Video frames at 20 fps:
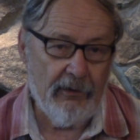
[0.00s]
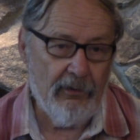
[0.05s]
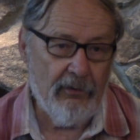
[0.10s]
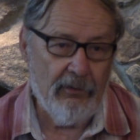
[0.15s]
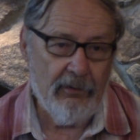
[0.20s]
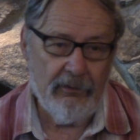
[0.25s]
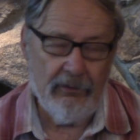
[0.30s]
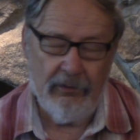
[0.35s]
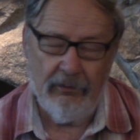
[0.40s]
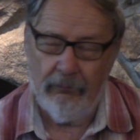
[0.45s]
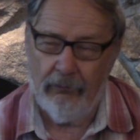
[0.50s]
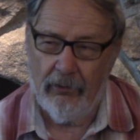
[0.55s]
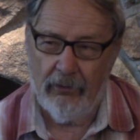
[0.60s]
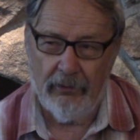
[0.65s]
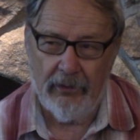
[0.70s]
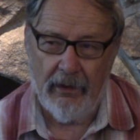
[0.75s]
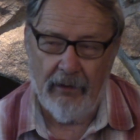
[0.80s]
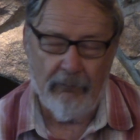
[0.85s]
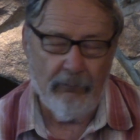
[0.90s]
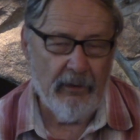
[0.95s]
you won't
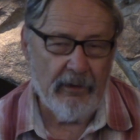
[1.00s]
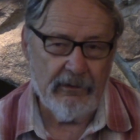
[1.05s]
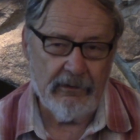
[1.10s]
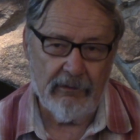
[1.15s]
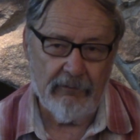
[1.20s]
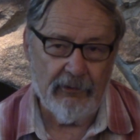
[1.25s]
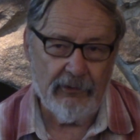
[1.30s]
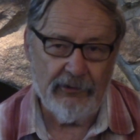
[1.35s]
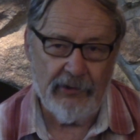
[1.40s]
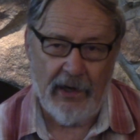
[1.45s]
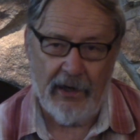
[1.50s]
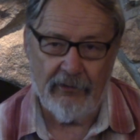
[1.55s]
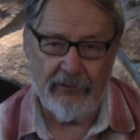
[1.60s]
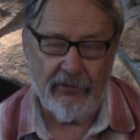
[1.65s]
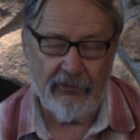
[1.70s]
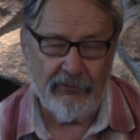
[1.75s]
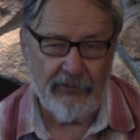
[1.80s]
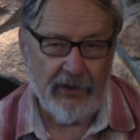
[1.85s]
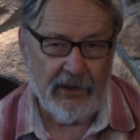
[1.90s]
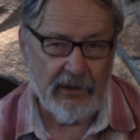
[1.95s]
have much of a chance
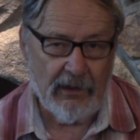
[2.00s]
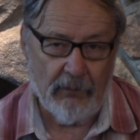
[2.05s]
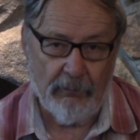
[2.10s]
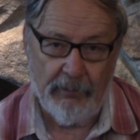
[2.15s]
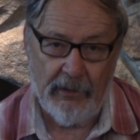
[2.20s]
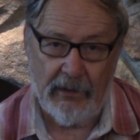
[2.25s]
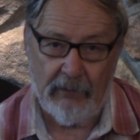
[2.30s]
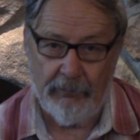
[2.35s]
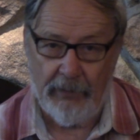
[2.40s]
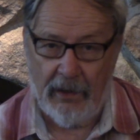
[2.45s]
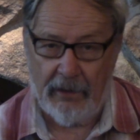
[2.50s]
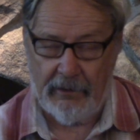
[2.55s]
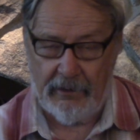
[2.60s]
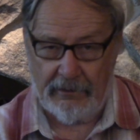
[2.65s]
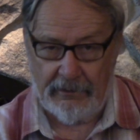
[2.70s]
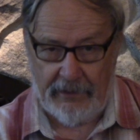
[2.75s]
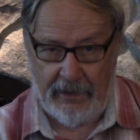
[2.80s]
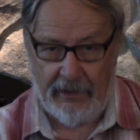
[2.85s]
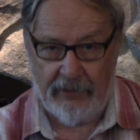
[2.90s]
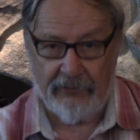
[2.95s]
of seeing a big buck at
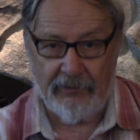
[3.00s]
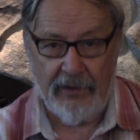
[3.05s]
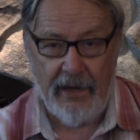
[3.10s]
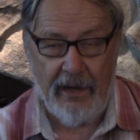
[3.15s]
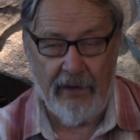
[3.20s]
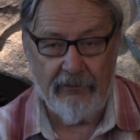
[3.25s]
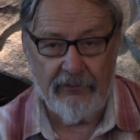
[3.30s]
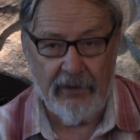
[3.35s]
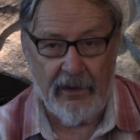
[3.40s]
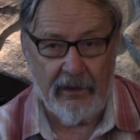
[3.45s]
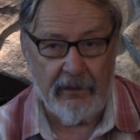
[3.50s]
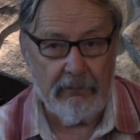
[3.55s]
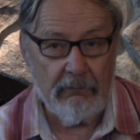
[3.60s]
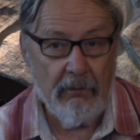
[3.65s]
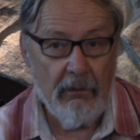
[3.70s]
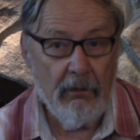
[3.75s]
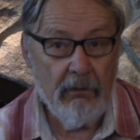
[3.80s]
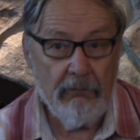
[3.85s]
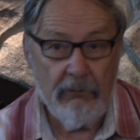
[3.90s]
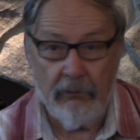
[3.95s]
that stand site
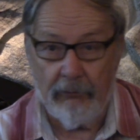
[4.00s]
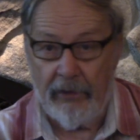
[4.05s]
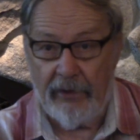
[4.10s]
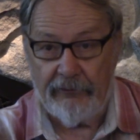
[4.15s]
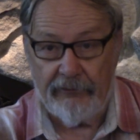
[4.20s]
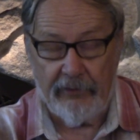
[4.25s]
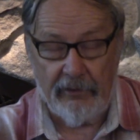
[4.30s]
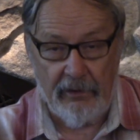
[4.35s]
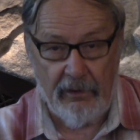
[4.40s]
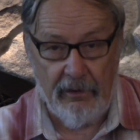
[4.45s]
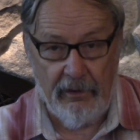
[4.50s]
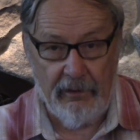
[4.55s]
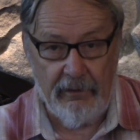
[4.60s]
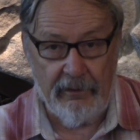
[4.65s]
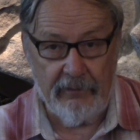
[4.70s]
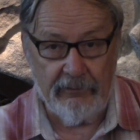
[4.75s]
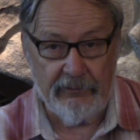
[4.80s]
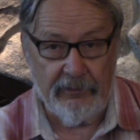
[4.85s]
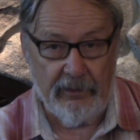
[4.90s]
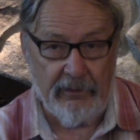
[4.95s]
the rest of the
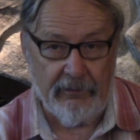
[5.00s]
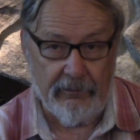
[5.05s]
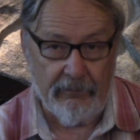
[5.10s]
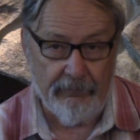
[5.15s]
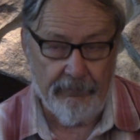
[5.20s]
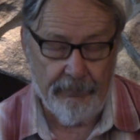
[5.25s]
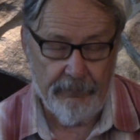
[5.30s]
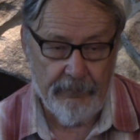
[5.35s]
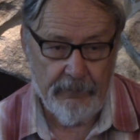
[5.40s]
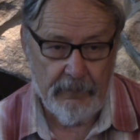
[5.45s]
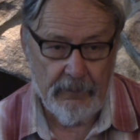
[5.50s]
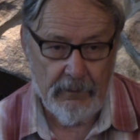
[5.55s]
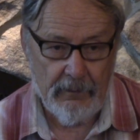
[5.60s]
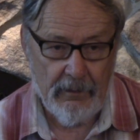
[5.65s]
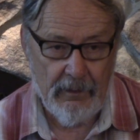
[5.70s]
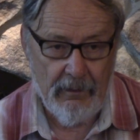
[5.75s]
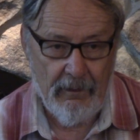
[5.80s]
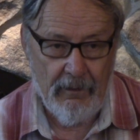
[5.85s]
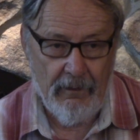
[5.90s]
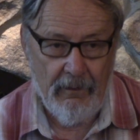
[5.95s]
hunting season.
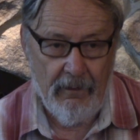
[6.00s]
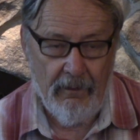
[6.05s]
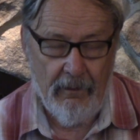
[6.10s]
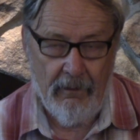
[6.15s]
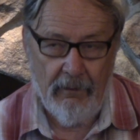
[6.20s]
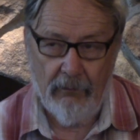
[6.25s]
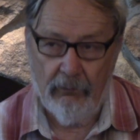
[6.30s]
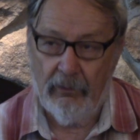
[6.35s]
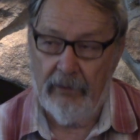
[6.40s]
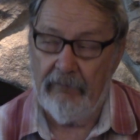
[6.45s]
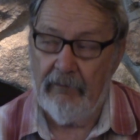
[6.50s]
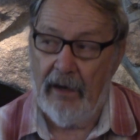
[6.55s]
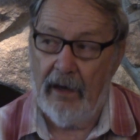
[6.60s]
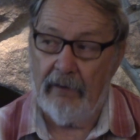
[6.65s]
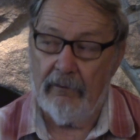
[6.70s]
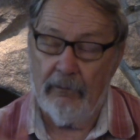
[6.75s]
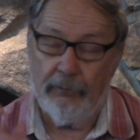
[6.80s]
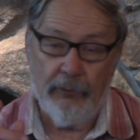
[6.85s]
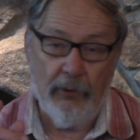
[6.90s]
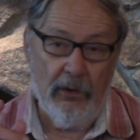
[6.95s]
We've gotten
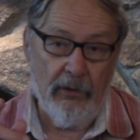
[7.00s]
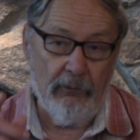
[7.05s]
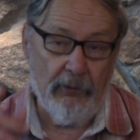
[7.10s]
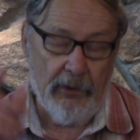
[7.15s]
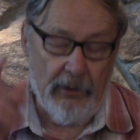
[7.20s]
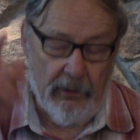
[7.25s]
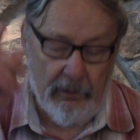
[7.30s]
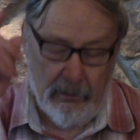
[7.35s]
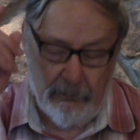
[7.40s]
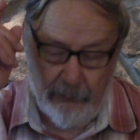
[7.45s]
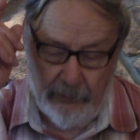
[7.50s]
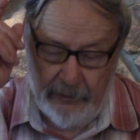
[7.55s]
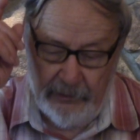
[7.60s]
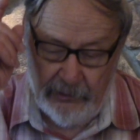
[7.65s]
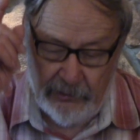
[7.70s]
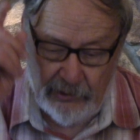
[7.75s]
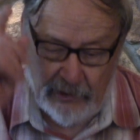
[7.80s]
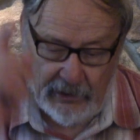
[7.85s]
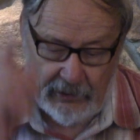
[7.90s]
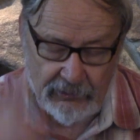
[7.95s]
to the point where we
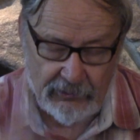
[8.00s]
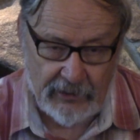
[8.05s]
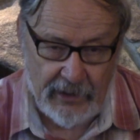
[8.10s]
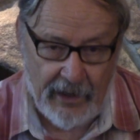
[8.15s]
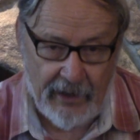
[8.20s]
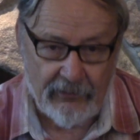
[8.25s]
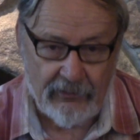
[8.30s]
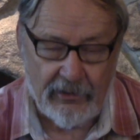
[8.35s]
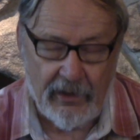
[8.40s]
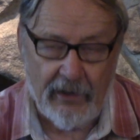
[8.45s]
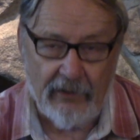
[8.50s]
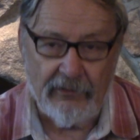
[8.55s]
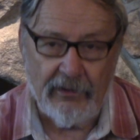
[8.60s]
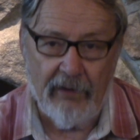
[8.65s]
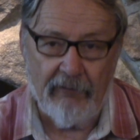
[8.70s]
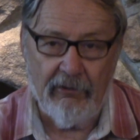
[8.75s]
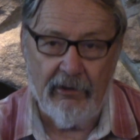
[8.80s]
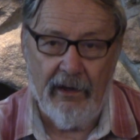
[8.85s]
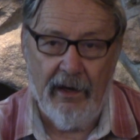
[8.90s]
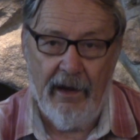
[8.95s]
change stand sites
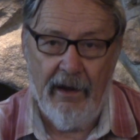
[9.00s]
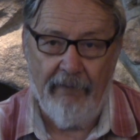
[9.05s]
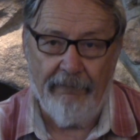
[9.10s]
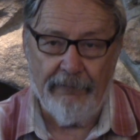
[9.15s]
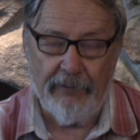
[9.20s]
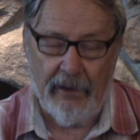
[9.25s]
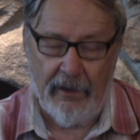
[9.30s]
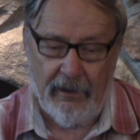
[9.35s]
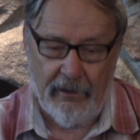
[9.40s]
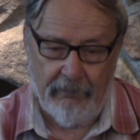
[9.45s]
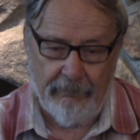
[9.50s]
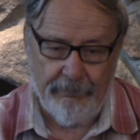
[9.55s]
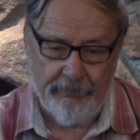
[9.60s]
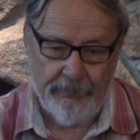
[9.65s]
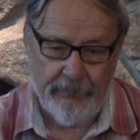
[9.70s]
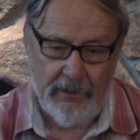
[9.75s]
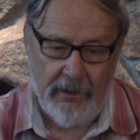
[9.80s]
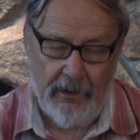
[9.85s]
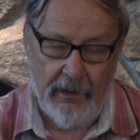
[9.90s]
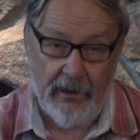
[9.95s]
every half day,
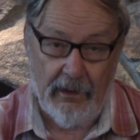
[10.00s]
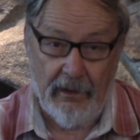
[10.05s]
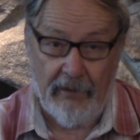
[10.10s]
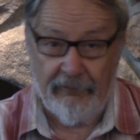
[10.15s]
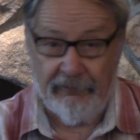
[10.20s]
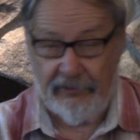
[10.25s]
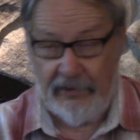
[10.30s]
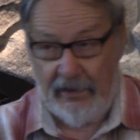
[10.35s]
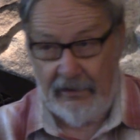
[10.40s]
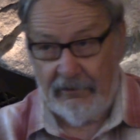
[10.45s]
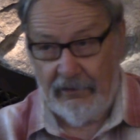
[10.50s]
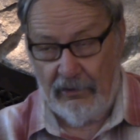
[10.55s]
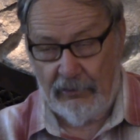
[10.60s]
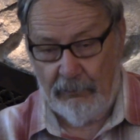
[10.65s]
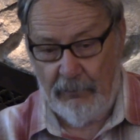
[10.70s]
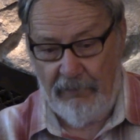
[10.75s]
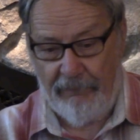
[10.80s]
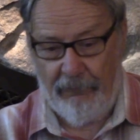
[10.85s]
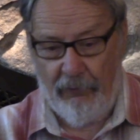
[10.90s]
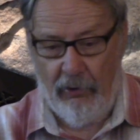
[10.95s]
and I've said this
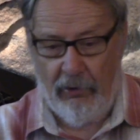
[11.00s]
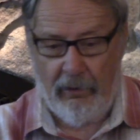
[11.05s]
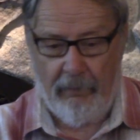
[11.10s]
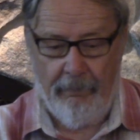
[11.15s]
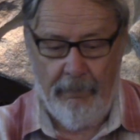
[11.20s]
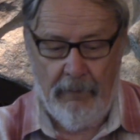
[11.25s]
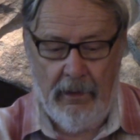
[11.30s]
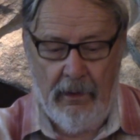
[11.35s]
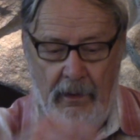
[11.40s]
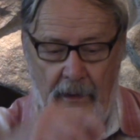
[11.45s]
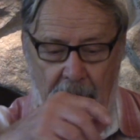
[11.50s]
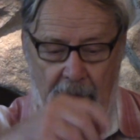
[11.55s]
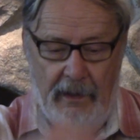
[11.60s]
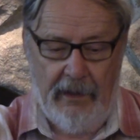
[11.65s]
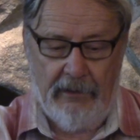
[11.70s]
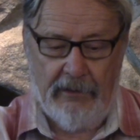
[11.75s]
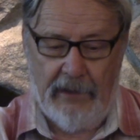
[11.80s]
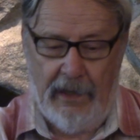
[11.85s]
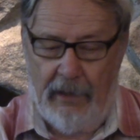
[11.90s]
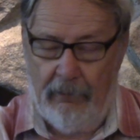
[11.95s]
before.
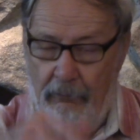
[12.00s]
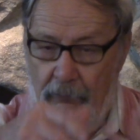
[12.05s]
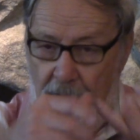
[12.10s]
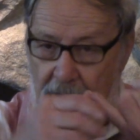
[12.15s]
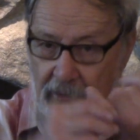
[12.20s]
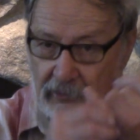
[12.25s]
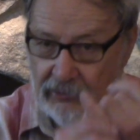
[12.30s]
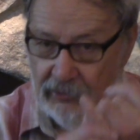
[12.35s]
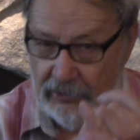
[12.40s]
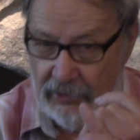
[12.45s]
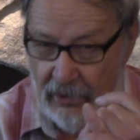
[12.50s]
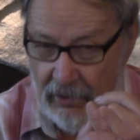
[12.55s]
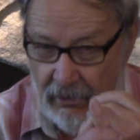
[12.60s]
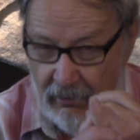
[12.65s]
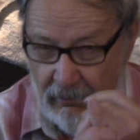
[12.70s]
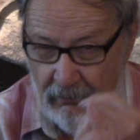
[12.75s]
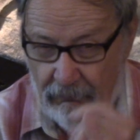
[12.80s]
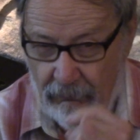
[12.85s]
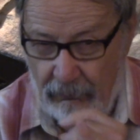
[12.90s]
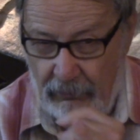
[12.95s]
Anytime
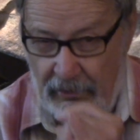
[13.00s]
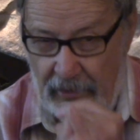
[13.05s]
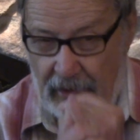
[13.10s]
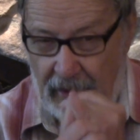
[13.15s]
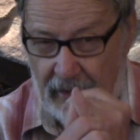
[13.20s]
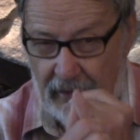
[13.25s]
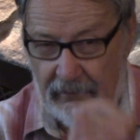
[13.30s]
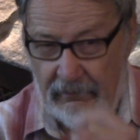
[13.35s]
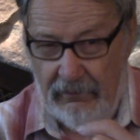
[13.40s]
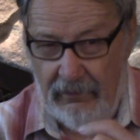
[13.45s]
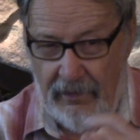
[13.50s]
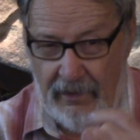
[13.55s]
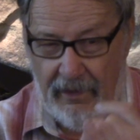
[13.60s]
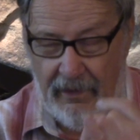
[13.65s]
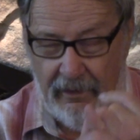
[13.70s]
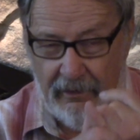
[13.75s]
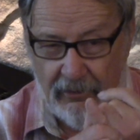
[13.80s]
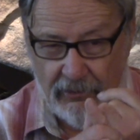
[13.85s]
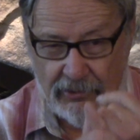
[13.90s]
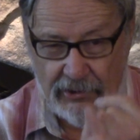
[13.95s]
we hunt
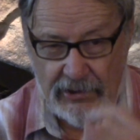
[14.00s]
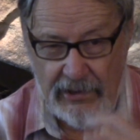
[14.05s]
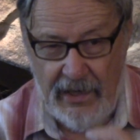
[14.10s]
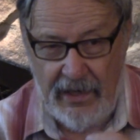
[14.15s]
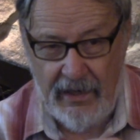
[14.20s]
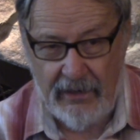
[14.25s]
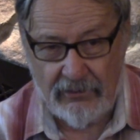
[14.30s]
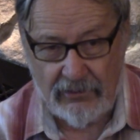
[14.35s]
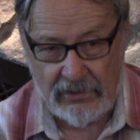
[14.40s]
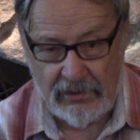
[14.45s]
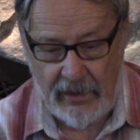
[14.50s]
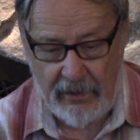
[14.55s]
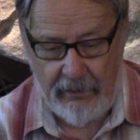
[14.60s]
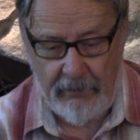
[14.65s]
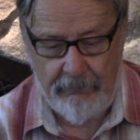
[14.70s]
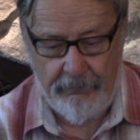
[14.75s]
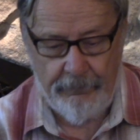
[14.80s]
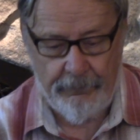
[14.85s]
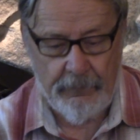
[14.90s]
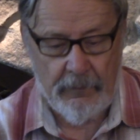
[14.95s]
at a stand site